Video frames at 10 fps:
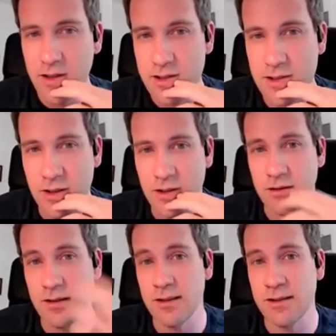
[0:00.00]

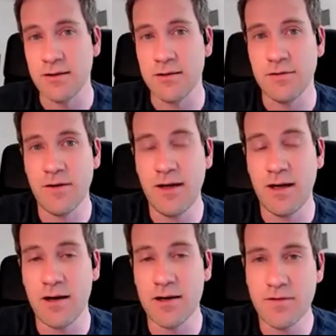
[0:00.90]
So fairly
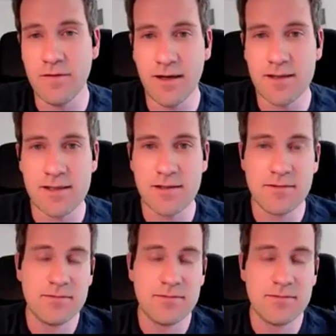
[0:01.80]
large effects.